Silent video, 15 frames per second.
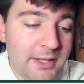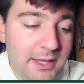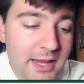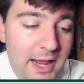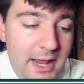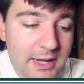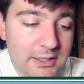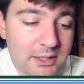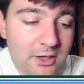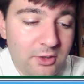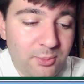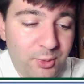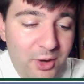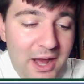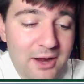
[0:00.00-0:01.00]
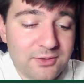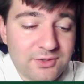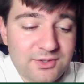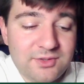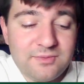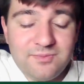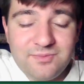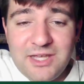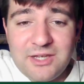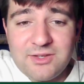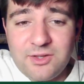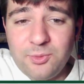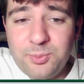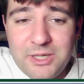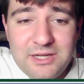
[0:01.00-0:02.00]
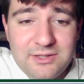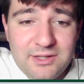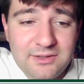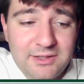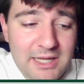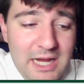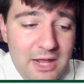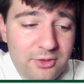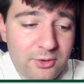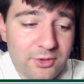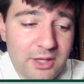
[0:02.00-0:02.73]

And you know, the Browns they still pieced it together.